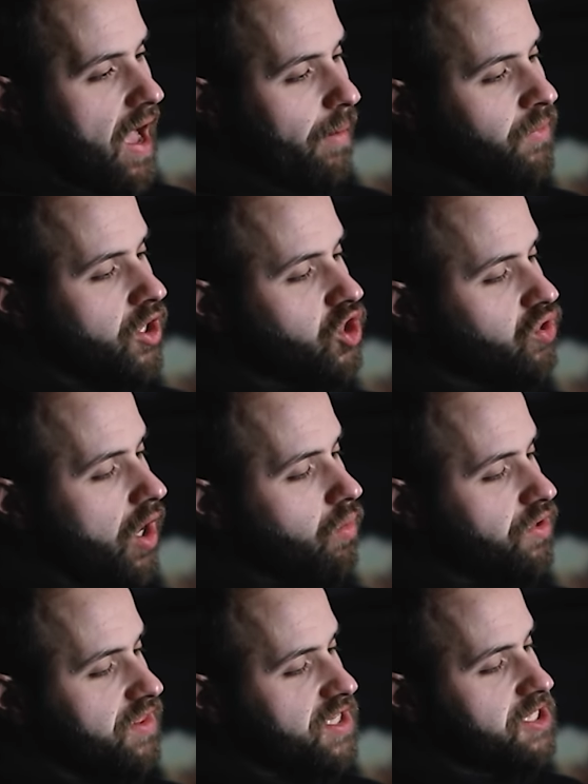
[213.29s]
I'm not sure I
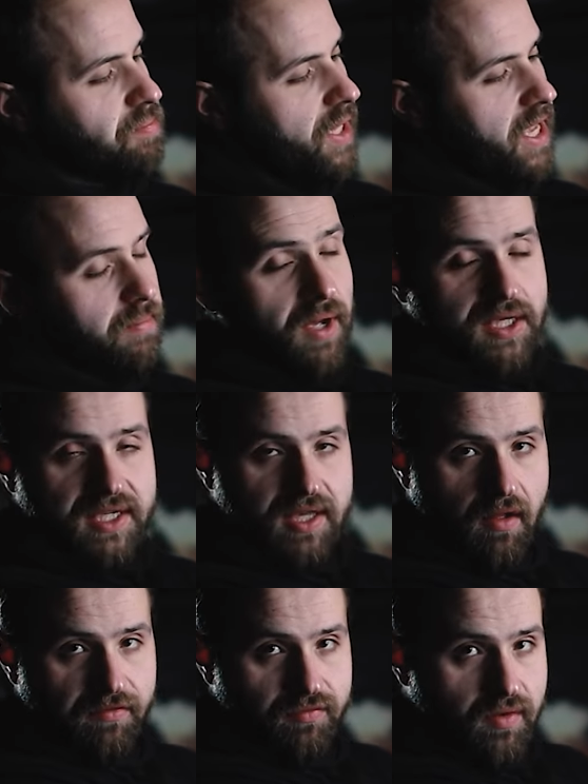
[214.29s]
would display it
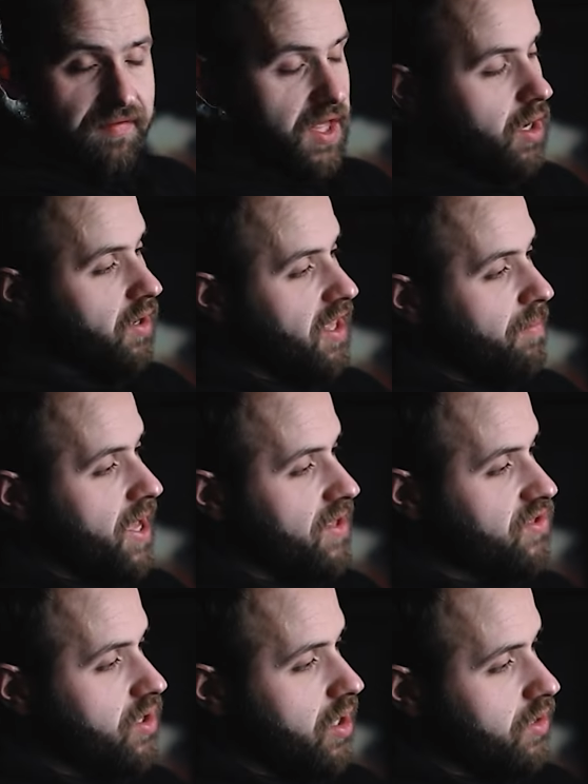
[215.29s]
myself with the OK
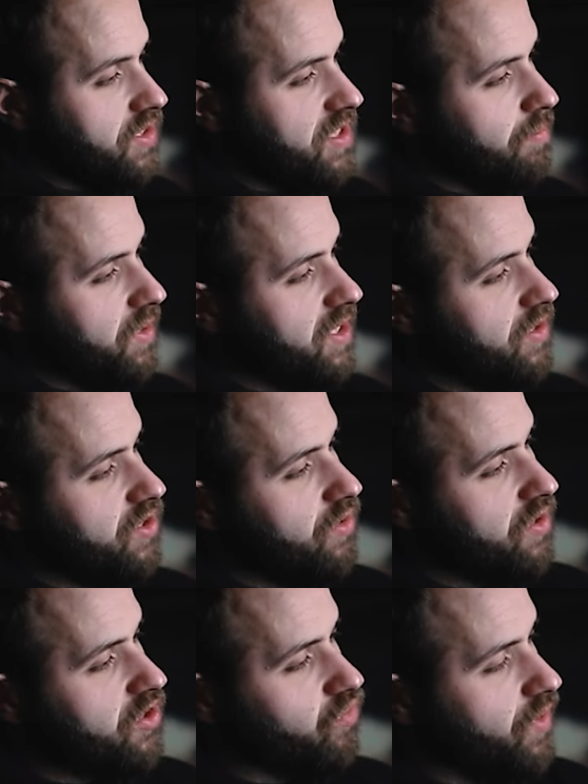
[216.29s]
mask on, simply because, you
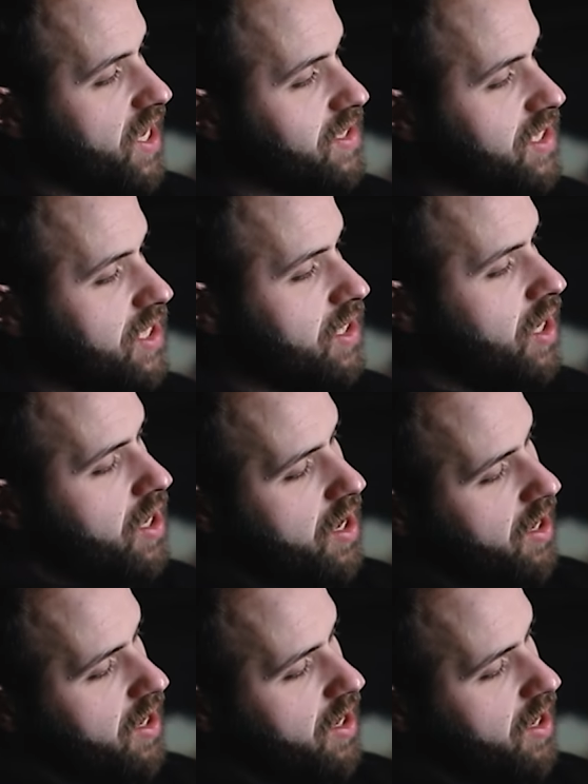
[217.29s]
know, it's resin,